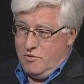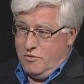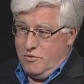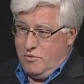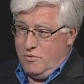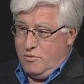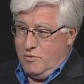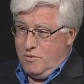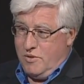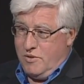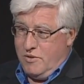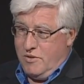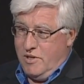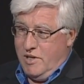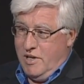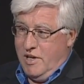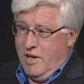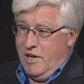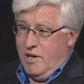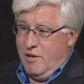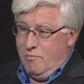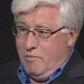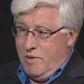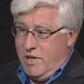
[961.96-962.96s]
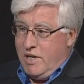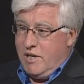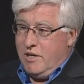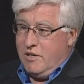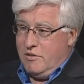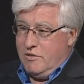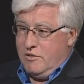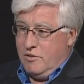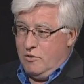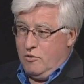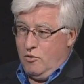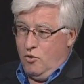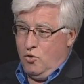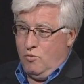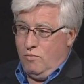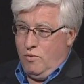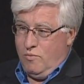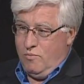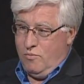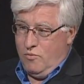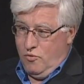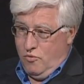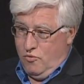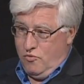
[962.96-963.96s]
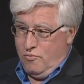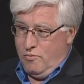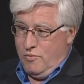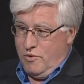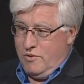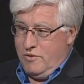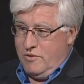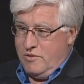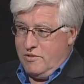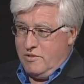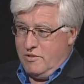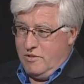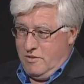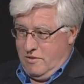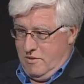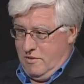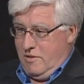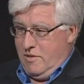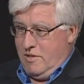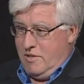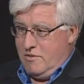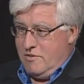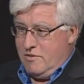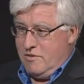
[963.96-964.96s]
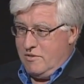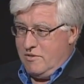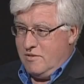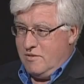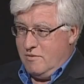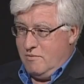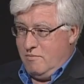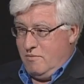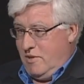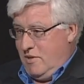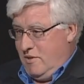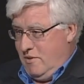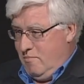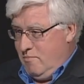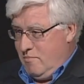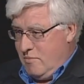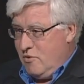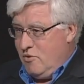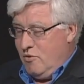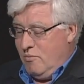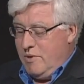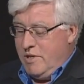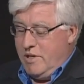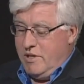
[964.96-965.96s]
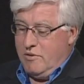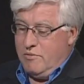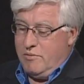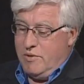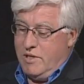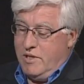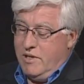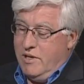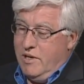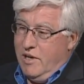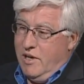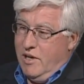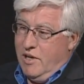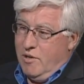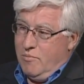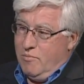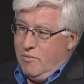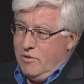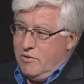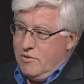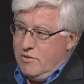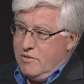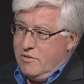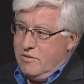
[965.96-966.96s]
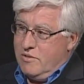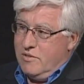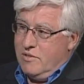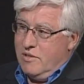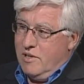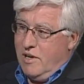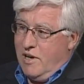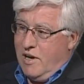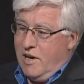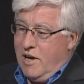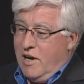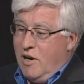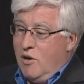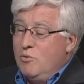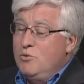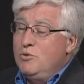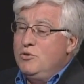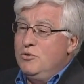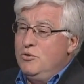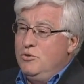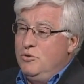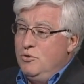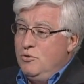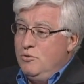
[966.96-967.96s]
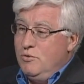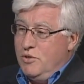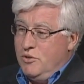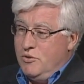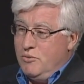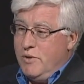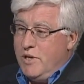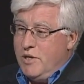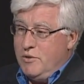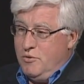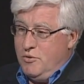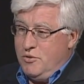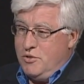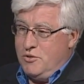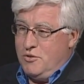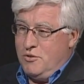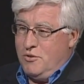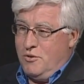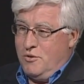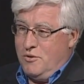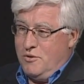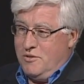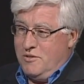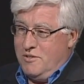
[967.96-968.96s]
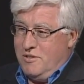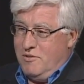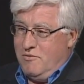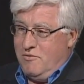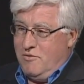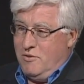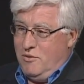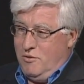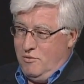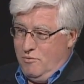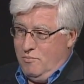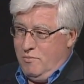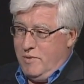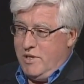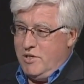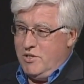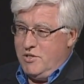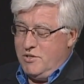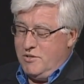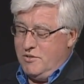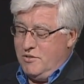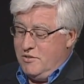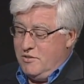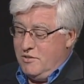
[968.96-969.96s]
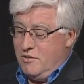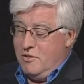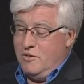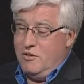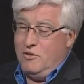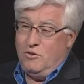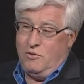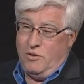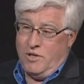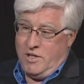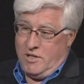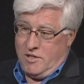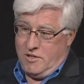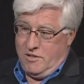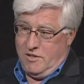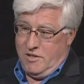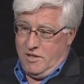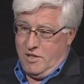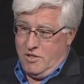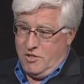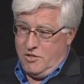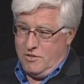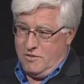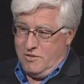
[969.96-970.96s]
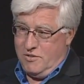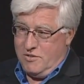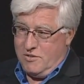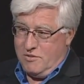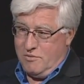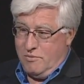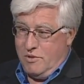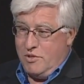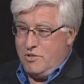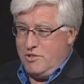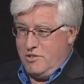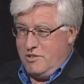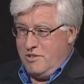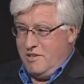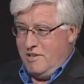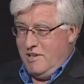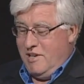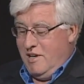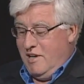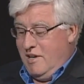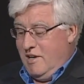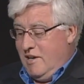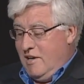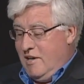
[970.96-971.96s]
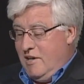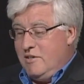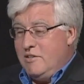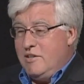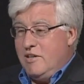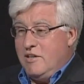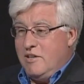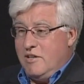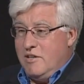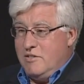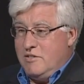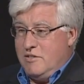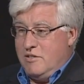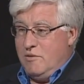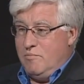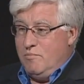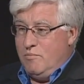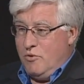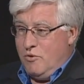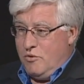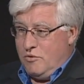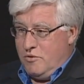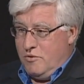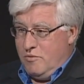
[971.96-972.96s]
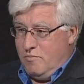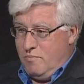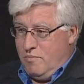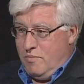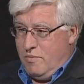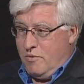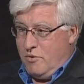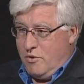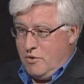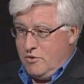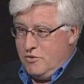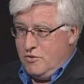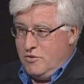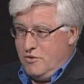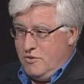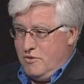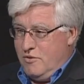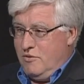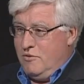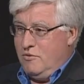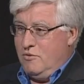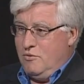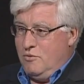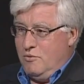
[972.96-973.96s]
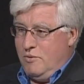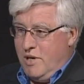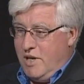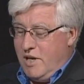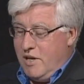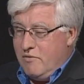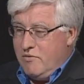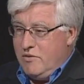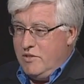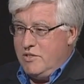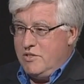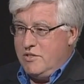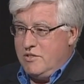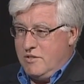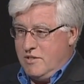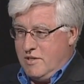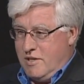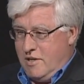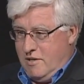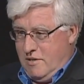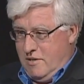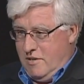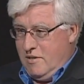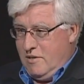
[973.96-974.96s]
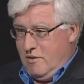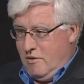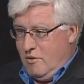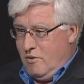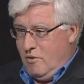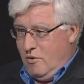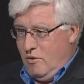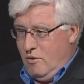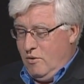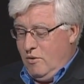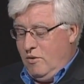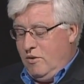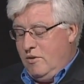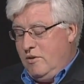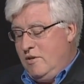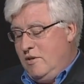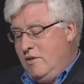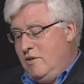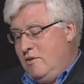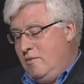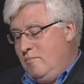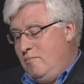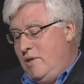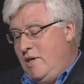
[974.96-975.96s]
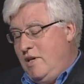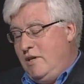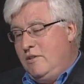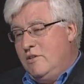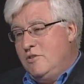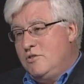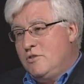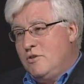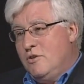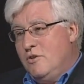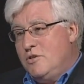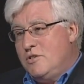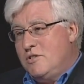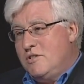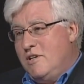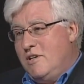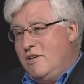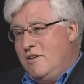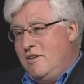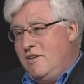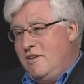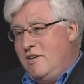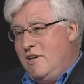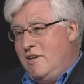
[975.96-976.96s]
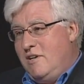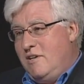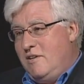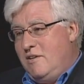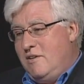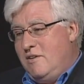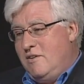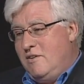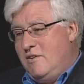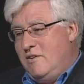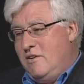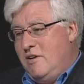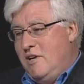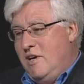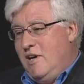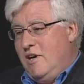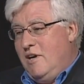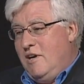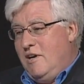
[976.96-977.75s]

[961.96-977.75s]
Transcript: to make it a global movement, as we probably agree. But how to do it, where to start? If you mentioned United Nations, which I think is an important part to have this all being discussed and